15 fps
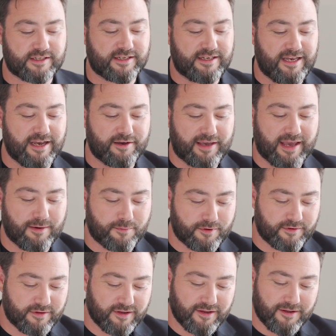It's like, yeah, okay,
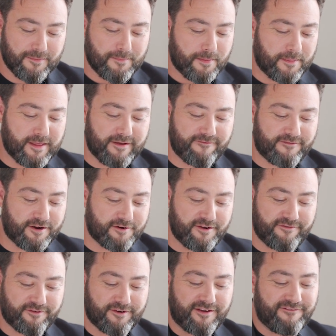but they're
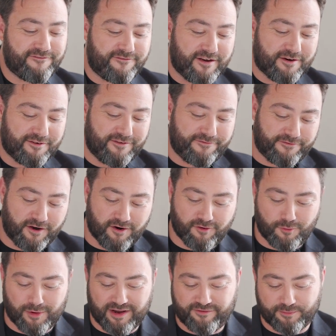very, very, very
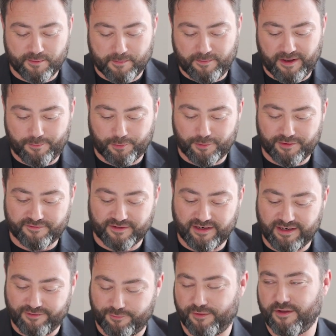far away from the people who have to
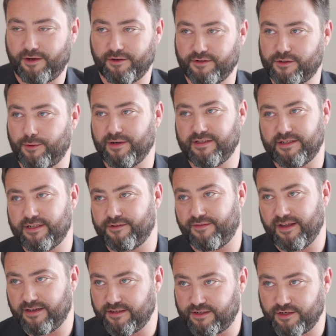live with the consequences
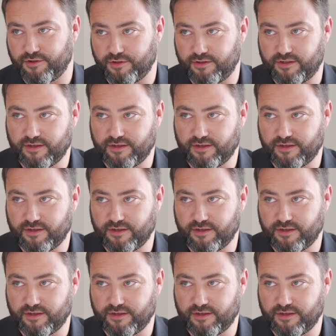of their decisions.